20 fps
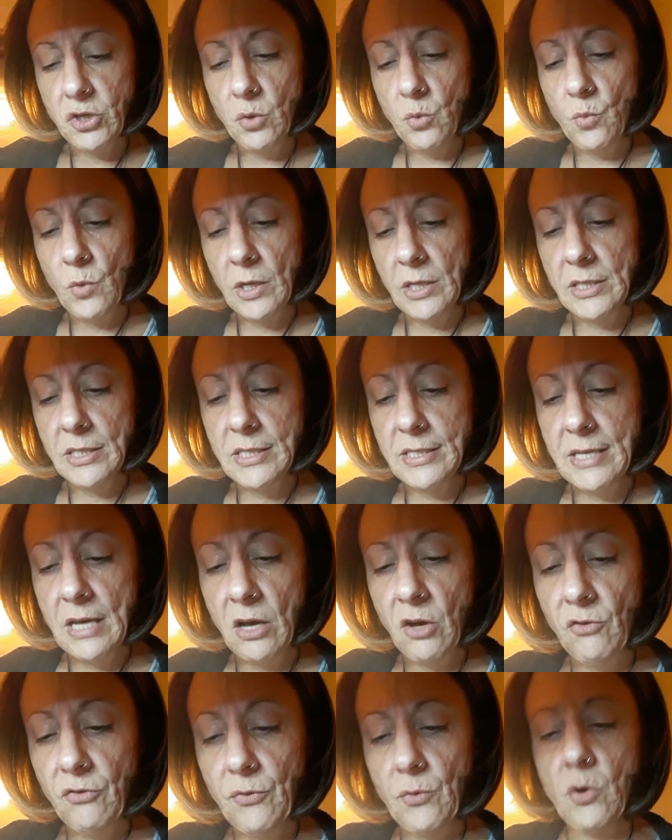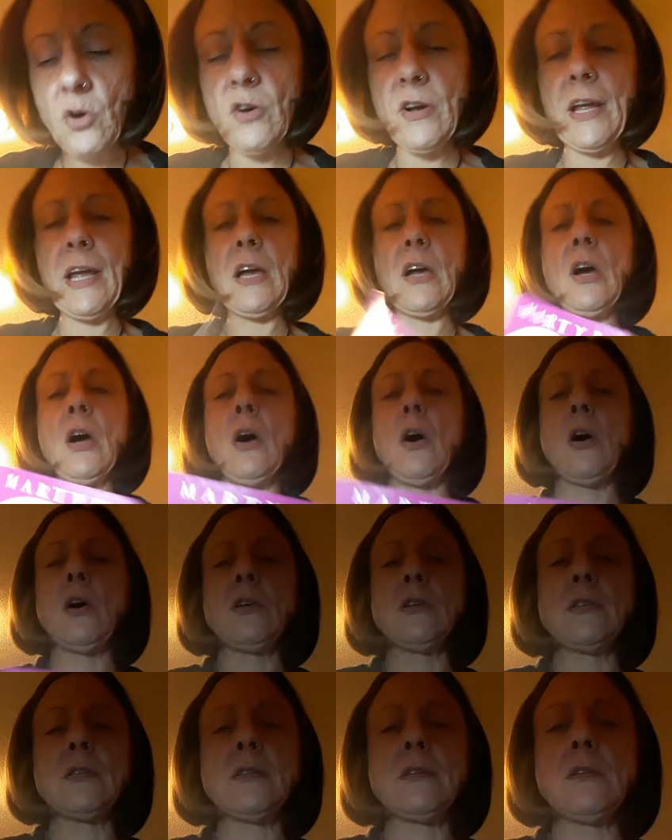to oneself or a
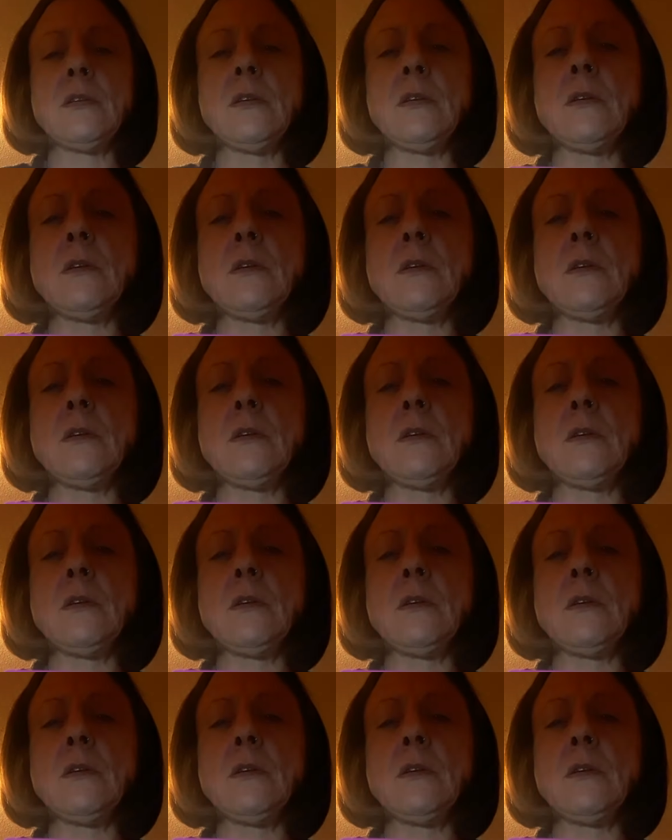cause.